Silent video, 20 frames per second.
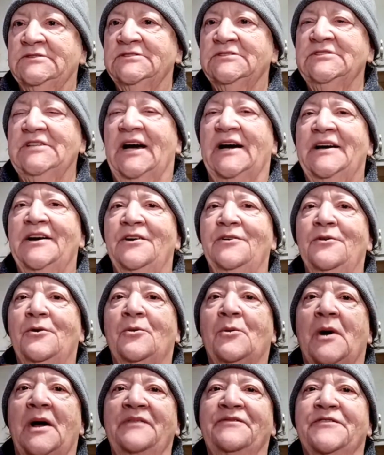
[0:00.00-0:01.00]
Yeah, I don't know
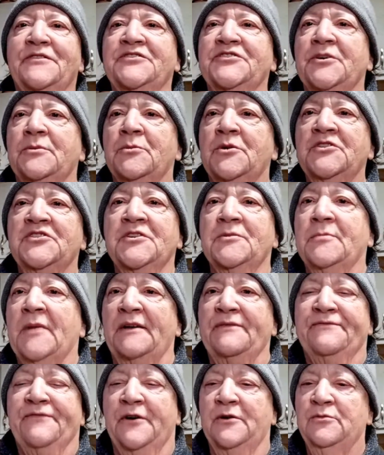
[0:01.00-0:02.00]
why for some reason
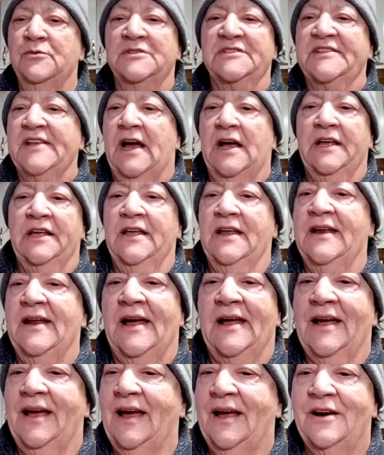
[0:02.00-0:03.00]
my phone was dying and
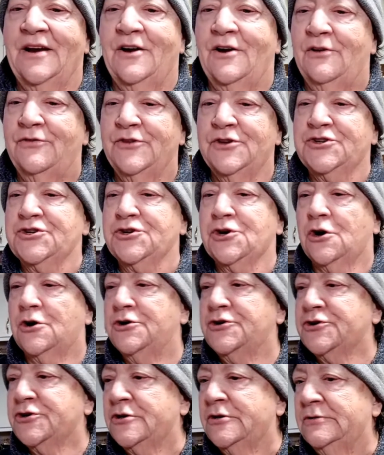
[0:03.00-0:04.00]
now I got it on the
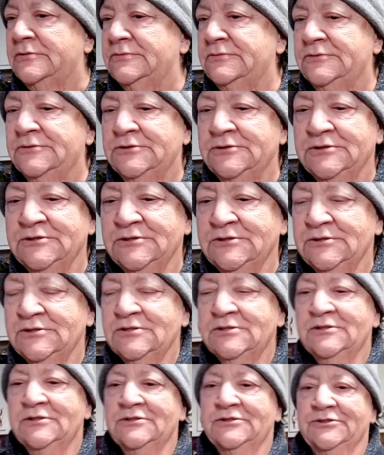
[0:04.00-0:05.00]
charger.
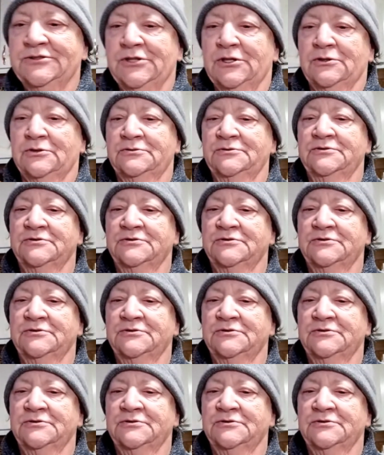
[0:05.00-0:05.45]
So